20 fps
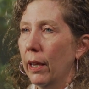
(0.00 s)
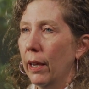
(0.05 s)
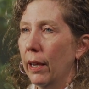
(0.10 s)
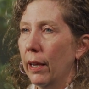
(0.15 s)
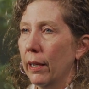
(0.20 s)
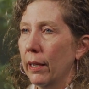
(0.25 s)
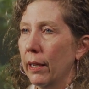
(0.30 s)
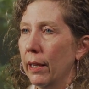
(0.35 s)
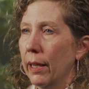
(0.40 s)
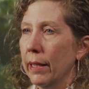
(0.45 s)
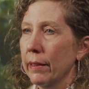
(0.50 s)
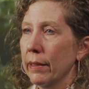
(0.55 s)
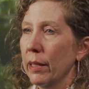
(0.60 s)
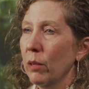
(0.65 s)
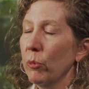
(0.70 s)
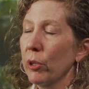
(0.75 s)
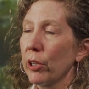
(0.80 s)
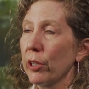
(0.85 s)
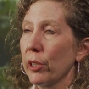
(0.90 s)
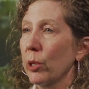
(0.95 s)
And then
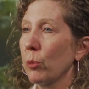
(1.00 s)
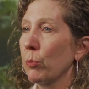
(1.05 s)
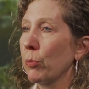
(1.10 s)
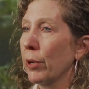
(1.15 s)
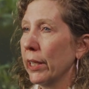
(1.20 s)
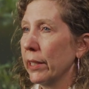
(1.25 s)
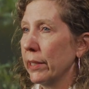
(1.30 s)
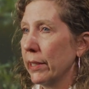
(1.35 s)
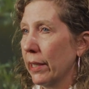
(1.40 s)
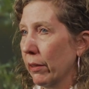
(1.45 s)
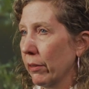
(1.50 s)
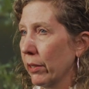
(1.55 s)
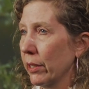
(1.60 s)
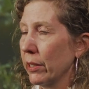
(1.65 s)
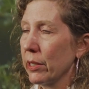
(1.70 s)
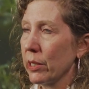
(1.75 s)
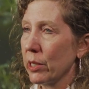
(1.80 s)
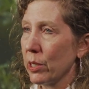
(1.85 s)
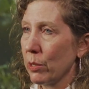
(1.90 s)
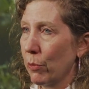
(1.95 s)
we're going to break down
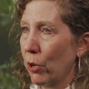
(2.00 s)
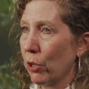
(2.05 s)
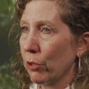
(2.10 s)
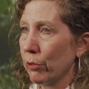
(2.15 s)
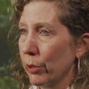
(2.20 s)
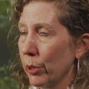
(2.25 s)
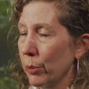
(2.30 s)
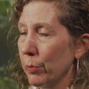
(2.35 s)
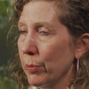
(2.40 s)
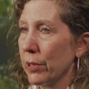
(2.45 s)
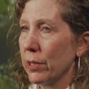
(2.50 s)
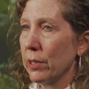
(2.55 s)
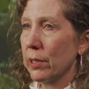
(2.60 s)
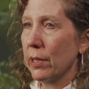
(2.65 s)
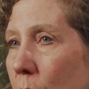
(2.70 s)
into small groups.